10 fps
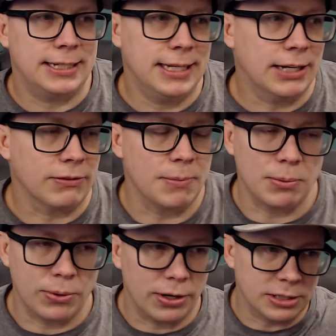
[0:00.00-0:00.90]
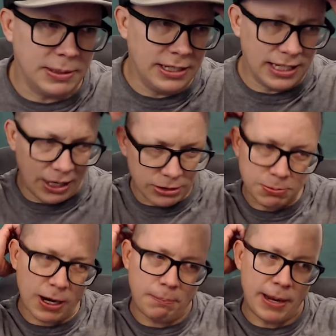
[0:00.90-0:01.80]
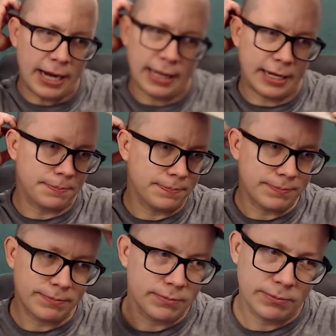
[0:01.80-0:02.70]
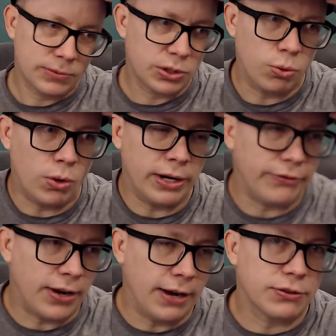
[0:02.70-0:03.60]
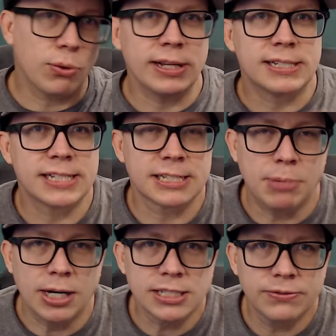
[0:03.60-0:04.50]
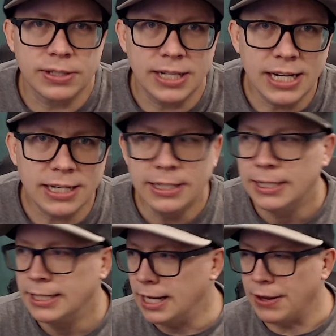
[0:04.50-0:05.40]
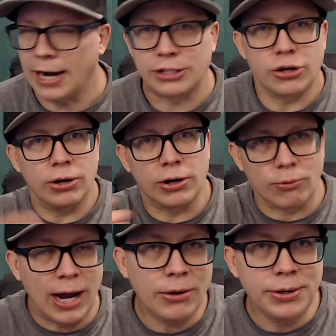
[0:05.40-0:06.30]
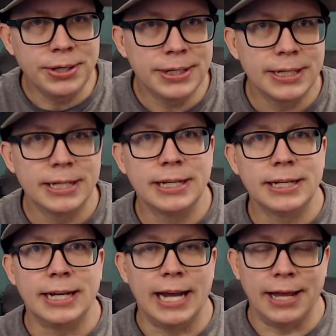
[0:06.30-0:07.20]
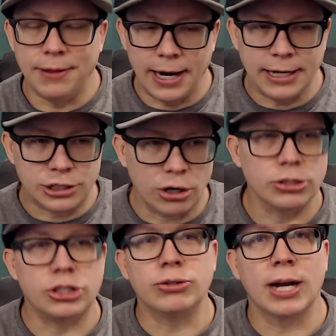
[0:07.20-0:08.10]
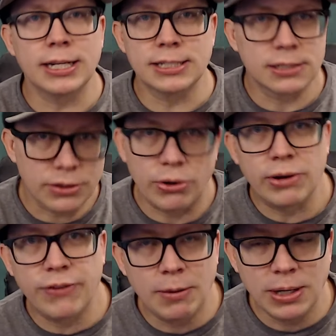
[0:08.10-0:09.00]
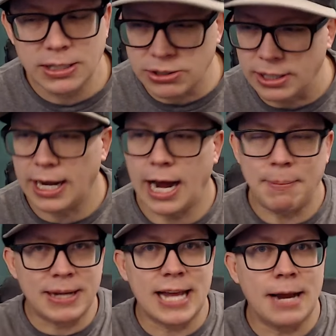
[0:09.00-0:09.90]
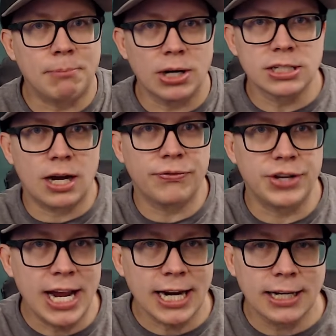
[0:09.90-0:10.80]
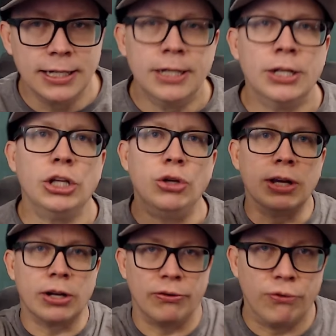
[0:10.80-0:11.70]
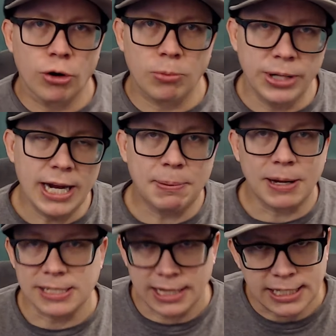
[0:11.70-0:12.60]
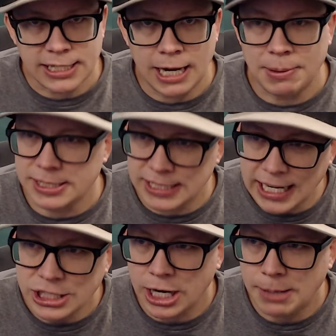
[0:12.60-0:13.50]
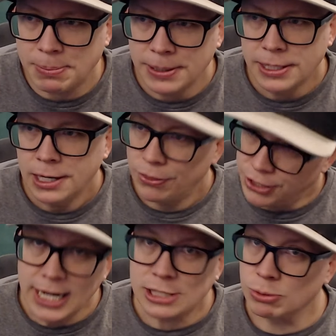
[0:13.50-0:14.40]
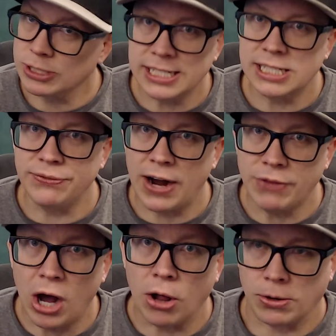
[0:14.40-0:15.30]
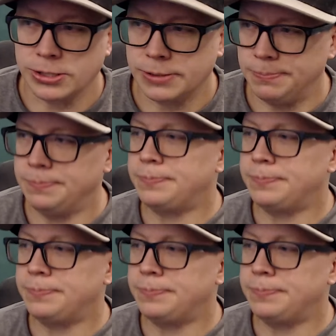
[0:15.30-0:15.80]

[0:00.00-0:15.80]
I don't remember what I was paying. I was probably paying like $25-$26 for a deck. And then I turn it around and then I charge you guys $35. So I make $10 off the deck. You get an affordable deck because at that time at the skate shop, the decks were $65.